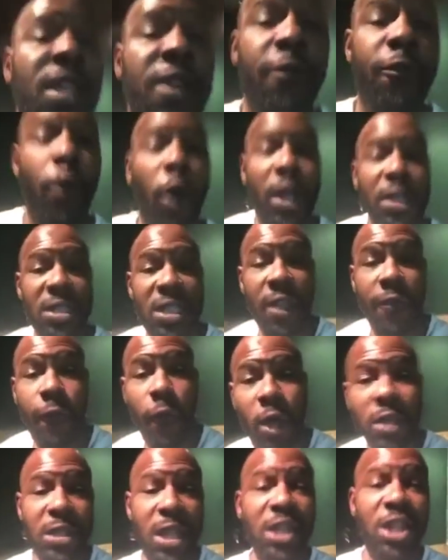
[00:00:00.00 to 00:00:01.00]
the voice
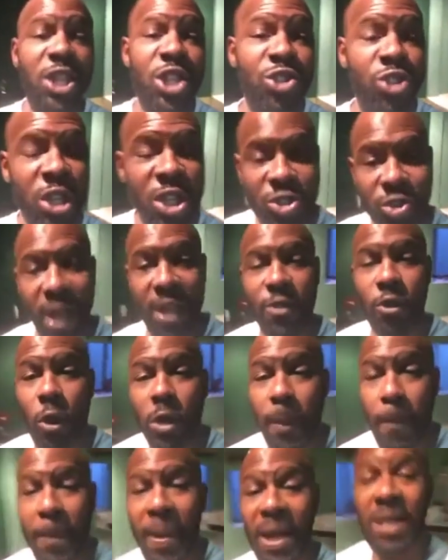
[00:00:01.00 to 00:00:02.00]
of the streets right now,
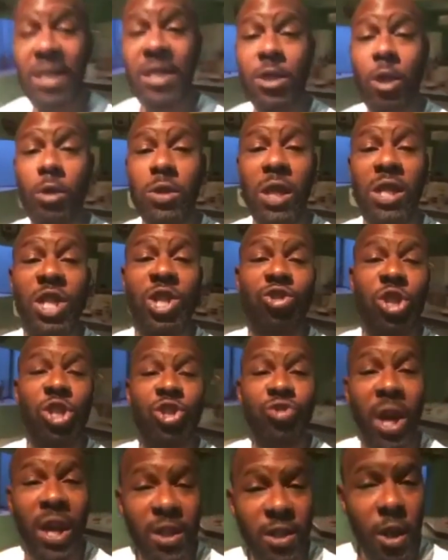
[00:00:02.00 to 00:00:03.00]
the biggest song of the
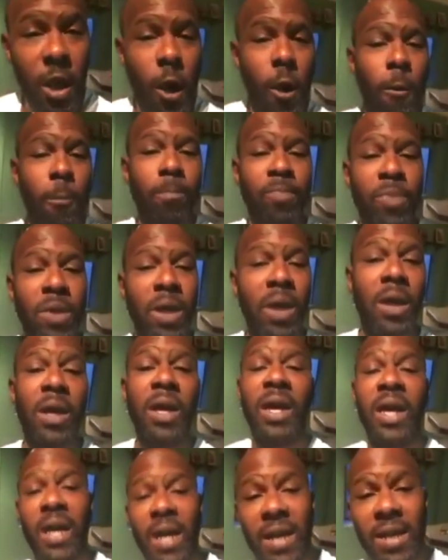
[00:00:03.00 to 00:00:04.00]
streets right now
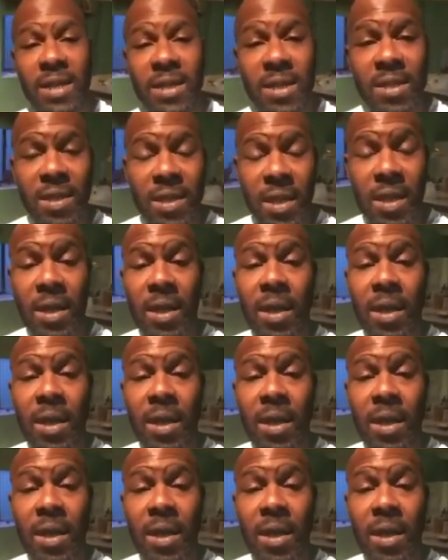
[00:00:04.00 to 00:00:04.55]
is